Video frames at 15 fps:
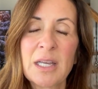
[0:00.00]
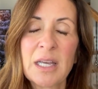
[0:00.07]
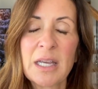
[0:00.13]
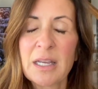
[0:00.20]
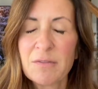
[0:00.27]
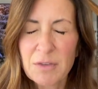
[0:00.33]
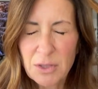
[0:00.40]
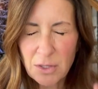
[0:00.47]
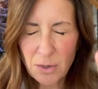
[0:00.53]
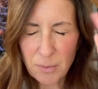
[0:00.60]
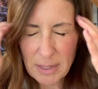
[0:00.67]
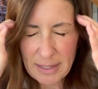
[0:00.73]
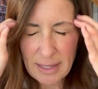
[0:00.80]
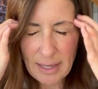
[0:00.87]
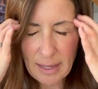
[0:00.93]
Even though
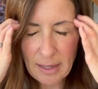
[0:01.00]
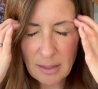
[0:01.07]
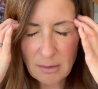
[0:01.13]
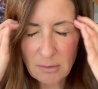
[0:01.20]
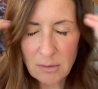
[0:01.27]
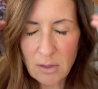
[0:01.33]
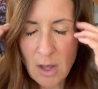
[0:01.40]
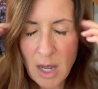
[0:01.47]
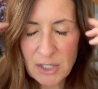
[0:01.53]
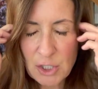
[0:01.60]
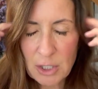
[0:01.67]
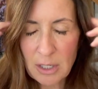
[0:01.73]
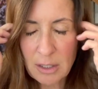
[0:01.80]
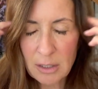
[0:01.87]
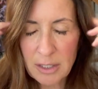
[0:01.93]
we can't
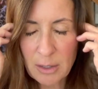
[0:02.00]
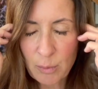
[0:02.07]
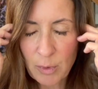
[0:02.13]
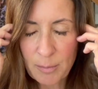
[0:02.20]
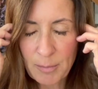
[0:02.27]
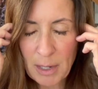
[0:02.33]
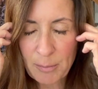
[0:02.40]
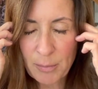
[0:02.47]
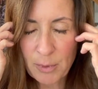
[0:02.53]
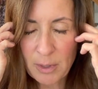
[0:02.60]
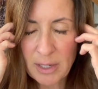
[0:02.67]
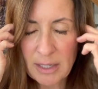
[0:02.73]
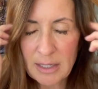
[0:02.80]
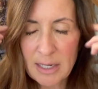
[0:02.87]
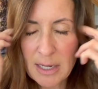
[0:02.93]
logically remember
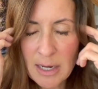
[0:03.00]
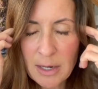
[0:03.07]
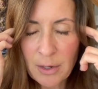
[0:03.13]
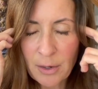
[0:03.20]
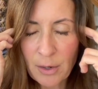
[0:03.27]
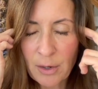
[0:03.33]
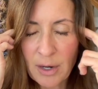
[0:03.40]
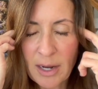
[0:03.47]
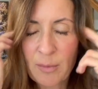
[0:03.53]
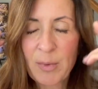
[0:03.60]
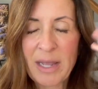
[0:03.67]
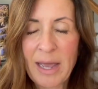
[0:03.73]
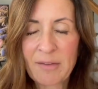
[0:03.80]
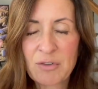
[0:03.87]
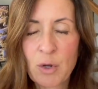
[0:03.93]
it here and
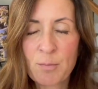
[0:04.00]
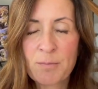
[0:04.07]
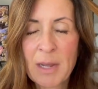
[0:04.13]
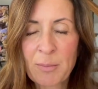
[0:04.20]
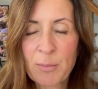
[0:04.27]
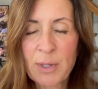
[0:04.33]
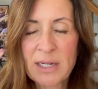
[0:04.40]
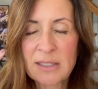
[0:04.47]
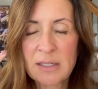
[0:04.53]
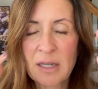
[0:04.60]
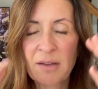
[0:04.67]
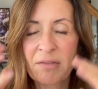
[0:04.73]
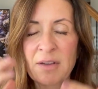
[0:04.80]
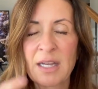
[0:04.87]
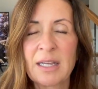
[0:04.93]
we have no memories
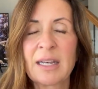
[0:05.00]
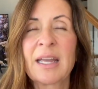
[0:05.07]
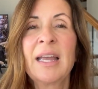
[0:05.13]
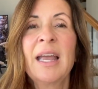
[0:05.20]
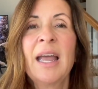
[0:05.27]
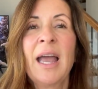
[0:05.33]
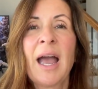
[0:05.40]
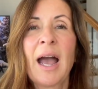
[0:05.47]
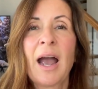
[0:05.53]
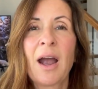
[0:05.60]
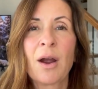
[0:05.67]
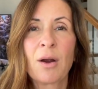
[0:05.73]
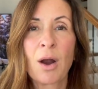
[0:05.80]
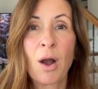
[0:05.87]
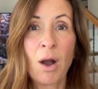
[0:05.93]
of it,
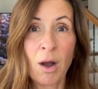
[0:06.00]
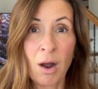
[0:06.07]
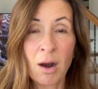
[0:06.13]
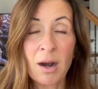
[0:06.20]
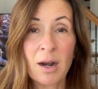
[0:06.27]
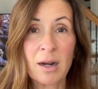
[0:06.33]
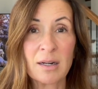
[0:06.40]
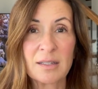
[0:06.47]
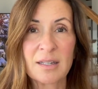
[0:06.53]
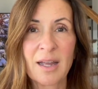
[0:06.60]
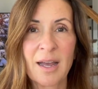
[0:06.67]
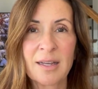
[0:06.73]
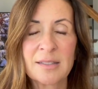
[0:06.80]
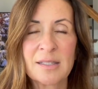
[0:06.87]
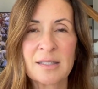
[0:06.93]
our heart
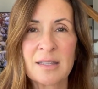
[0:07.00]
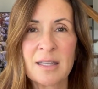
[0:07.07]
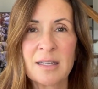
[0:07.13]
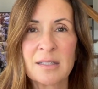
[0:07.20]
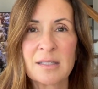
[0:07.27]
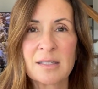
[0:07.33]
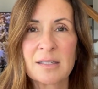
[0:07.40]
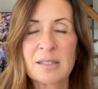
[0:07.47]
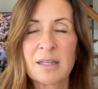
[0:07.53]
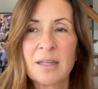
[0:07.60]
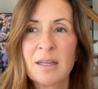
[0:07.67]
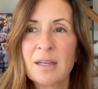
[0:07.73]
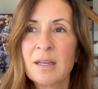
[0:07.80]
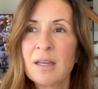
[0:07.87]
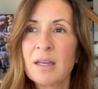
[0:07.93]
has this
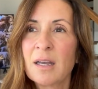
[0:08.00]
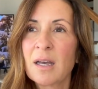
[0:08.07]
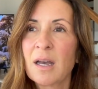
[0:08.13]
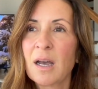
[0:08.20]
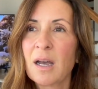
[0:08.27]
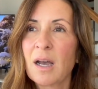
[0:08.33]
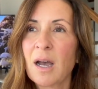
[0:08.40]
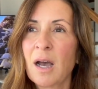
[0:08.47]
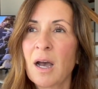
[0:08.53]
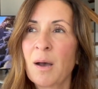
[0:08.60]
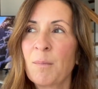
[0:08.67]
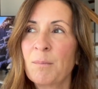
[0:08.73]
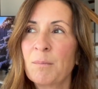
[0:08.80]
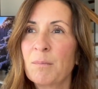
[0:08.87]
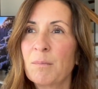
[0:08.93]

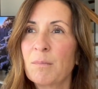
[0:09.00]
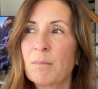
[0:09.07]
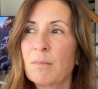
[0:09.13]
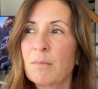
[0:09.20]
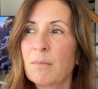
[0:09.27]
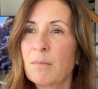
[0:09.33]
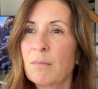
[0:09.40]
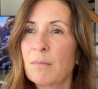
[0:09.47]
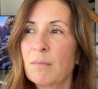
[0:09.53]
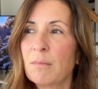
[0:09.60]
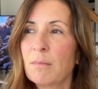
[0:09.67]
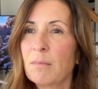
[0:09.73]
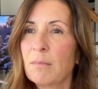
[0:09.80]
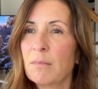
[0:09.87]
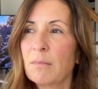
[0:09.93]
um,
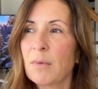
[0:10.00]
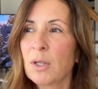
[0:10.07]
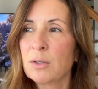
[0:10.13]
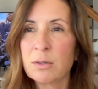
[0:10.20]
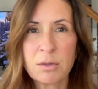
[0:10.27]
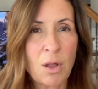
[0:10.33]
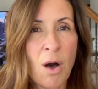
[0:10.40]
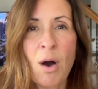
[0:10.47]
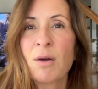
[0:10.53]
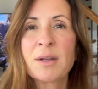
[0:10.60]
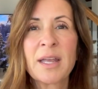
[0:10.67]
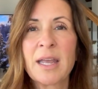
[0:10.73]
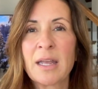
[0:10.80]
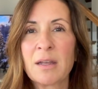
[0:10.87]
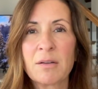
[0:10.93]

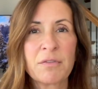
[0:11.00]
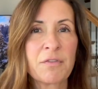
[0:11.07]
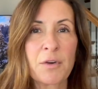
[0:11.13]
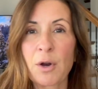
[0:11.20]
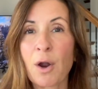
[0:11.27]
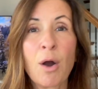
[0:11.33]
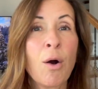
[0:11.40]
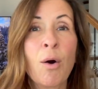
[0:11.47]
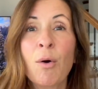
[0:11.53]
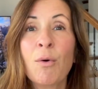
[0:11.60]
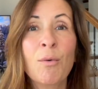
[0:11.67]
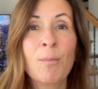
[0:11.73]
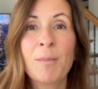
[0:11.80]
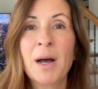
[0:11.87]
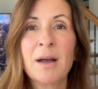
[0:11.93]
longing for
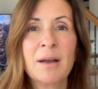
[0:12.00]
home